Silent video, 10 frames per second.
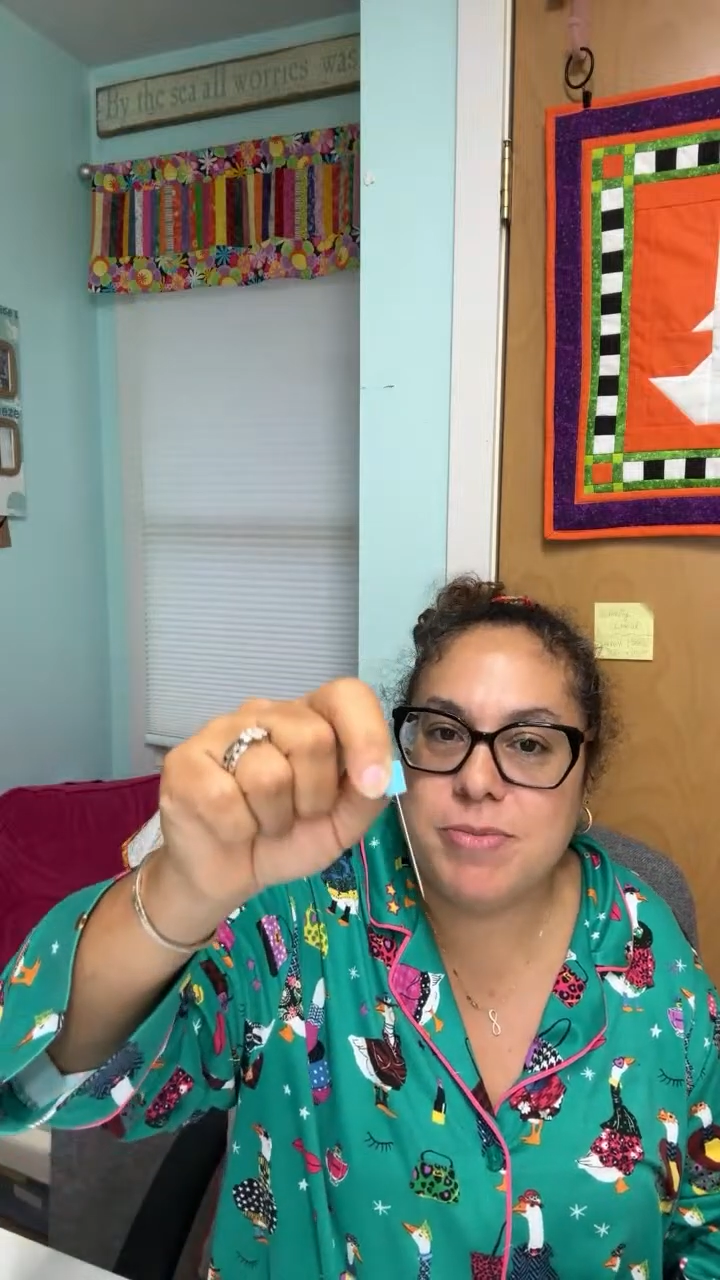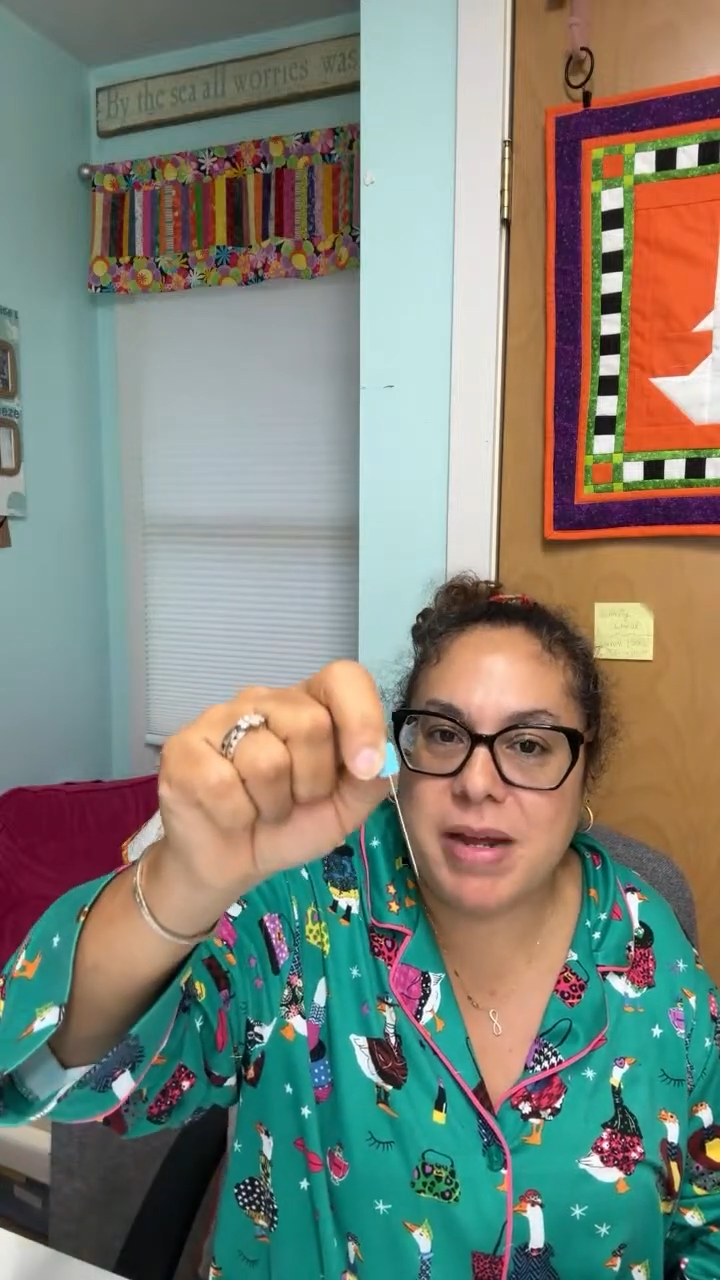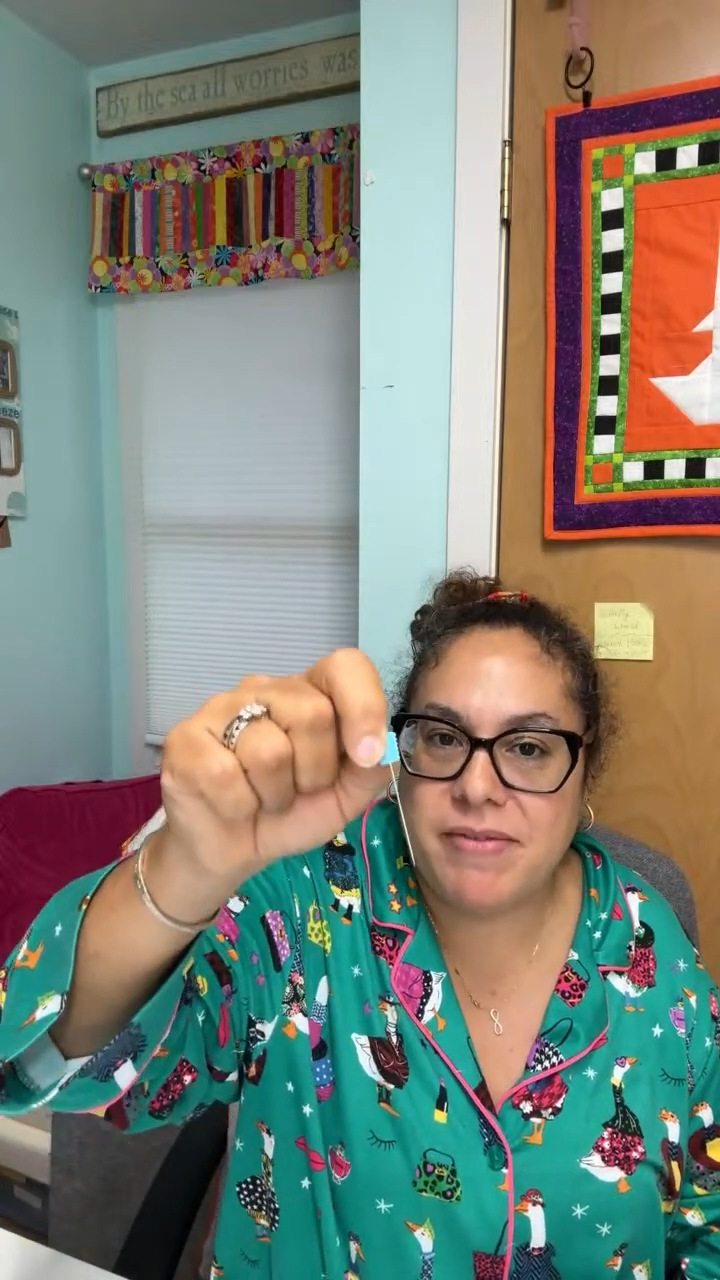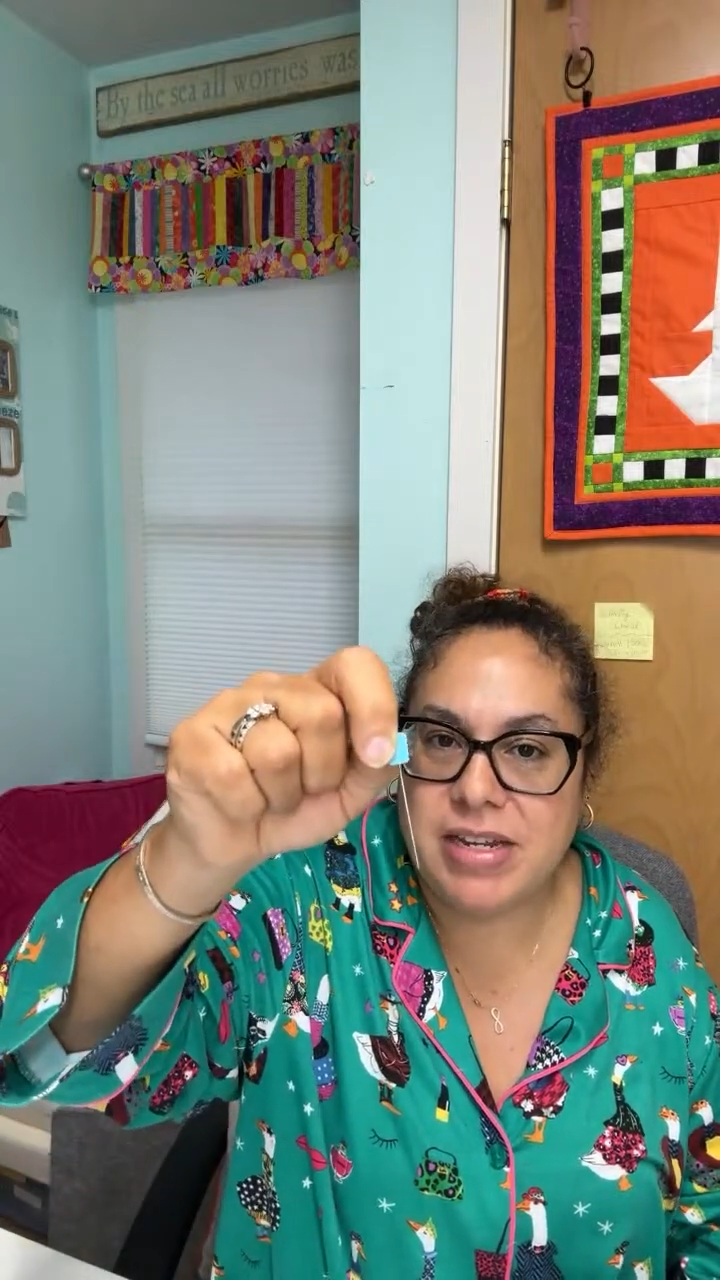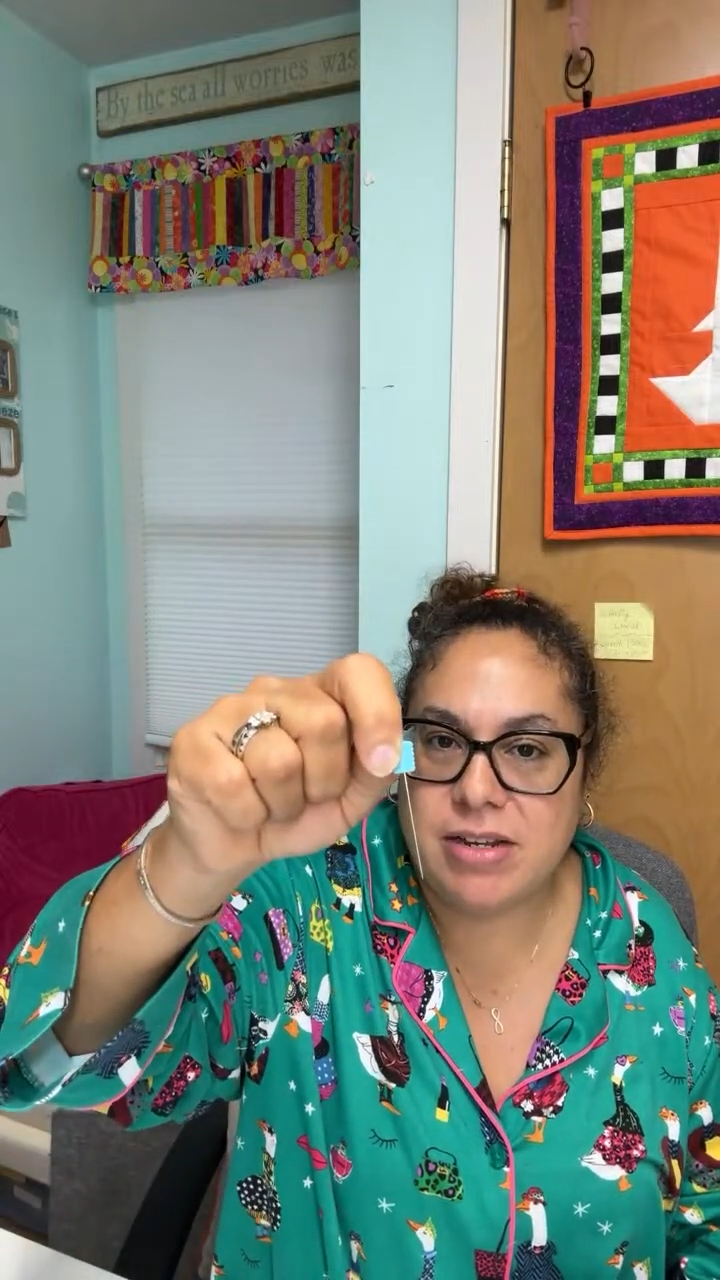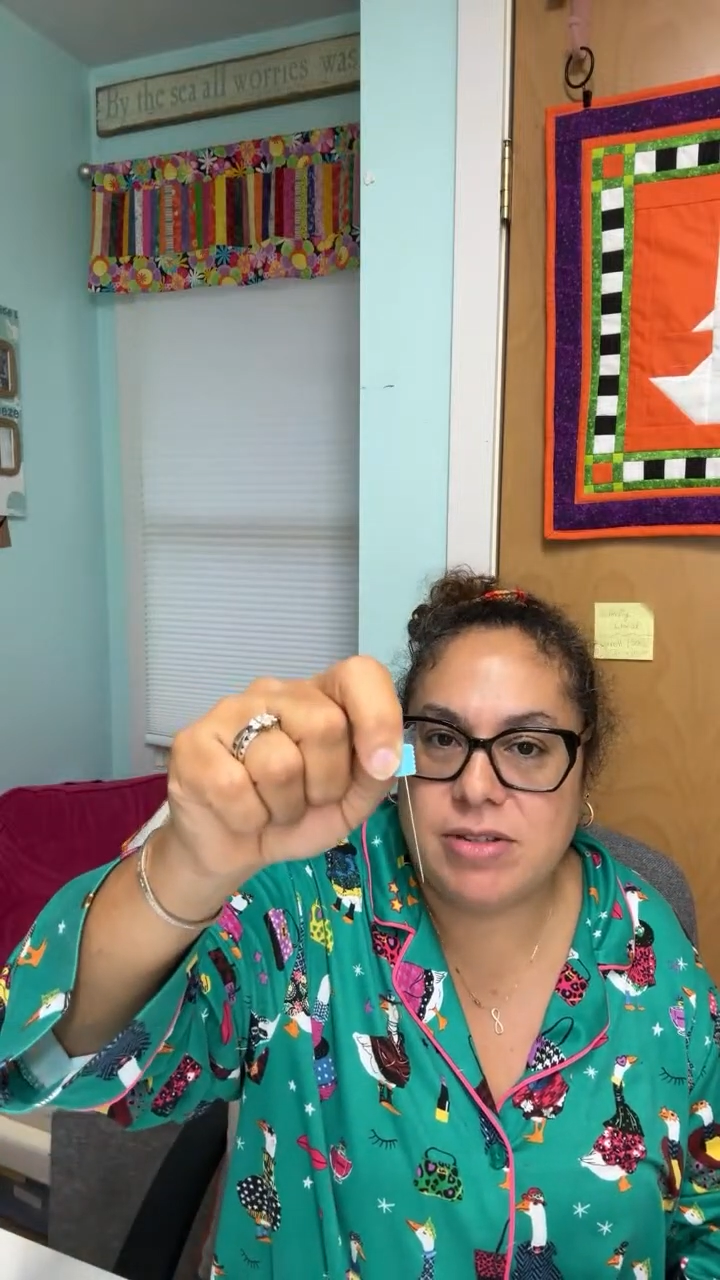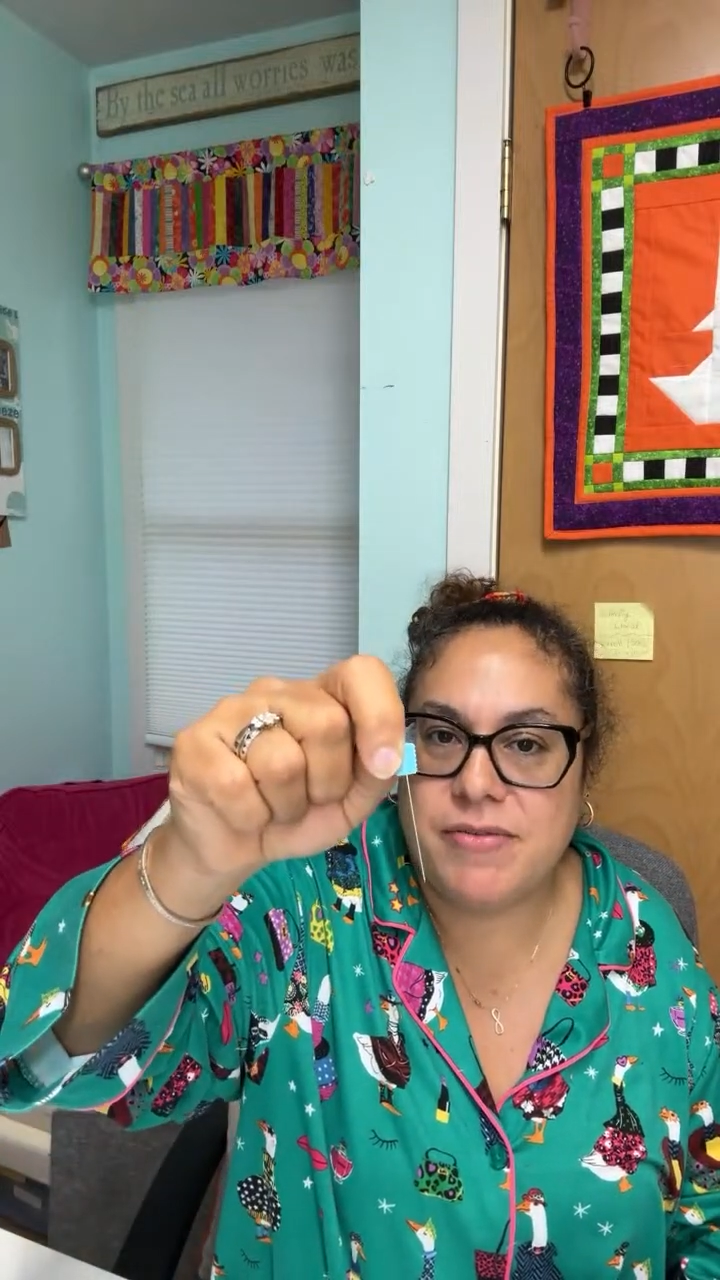my videos